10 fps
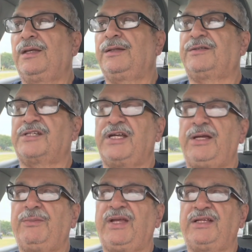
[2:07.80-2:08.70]
G
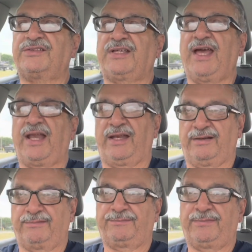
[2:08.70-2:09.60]
means get in.
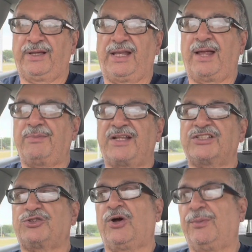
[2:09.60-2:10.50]
And I'm not
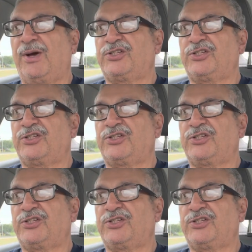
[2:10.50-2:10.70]
just talking about